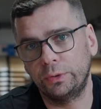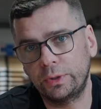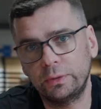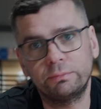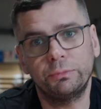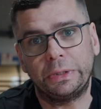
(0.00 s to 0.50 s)

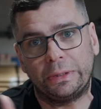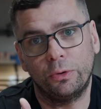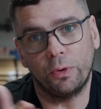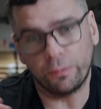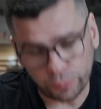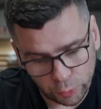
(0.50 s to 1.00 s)
can
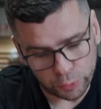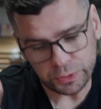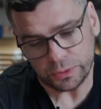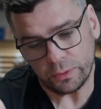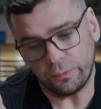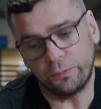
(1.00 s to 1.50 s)
of
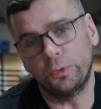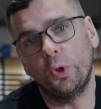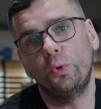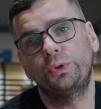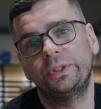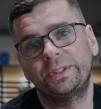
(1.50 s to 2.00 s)
course
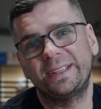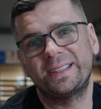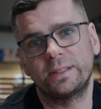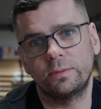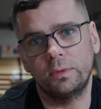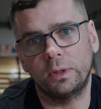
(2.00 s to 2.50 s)
float it
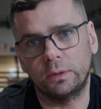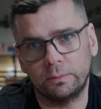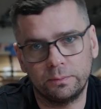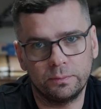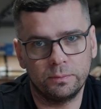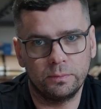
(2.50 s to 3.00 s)
as
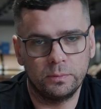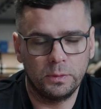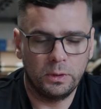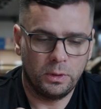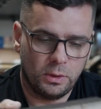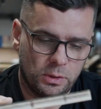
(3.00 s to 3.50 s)
well.
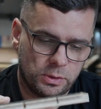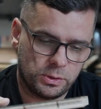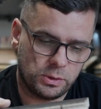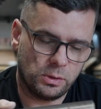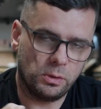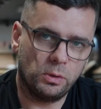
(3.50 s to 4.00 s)

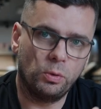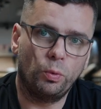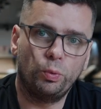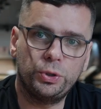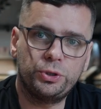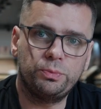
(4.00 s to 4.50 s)
So
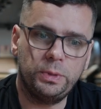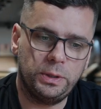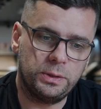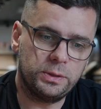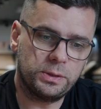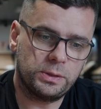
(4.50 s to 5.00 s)
which
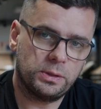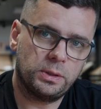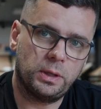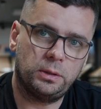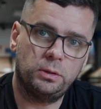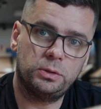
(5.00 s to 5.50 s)
means
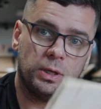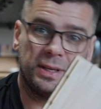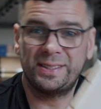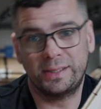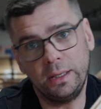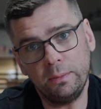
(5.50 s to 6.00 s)
that you take
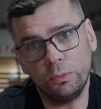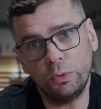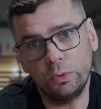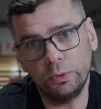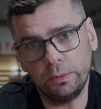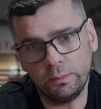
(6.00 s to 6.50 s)
same
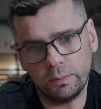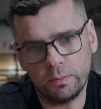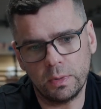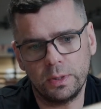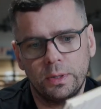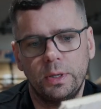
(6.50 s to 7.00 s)
board,
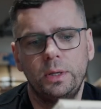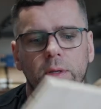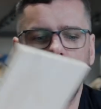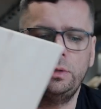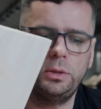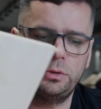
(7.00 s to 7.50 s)
but then
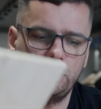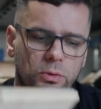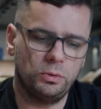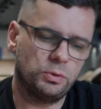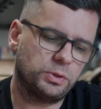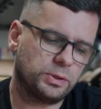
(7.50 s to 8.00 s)
you need to
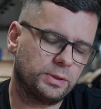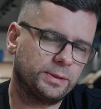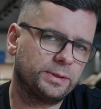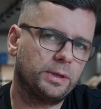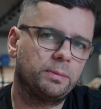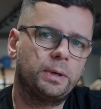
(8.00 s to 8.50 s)
use
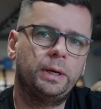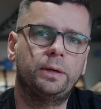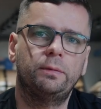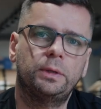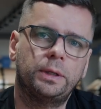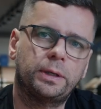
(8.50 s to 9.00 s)
some kind
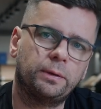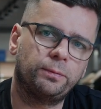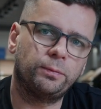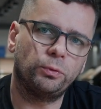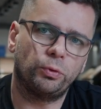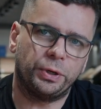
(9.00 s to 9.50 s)
of like a
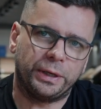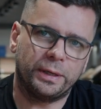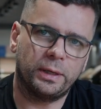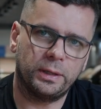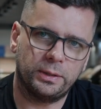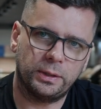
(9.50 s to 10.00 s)
flooring
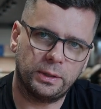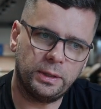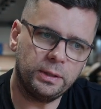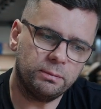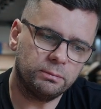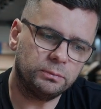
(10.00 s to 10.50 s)

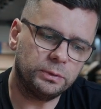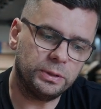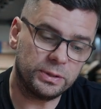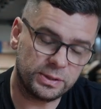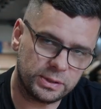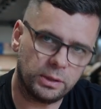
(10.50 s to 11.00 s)
underlay
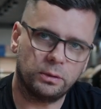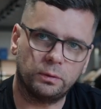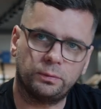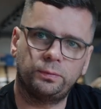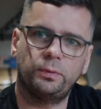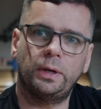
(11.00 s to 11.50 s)
instead
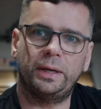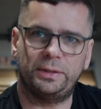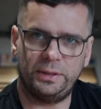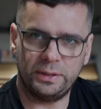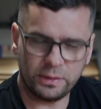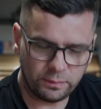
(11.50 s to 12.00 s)
of
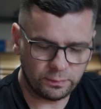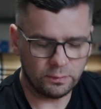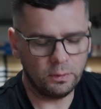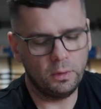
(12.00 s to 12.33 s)
adhesive.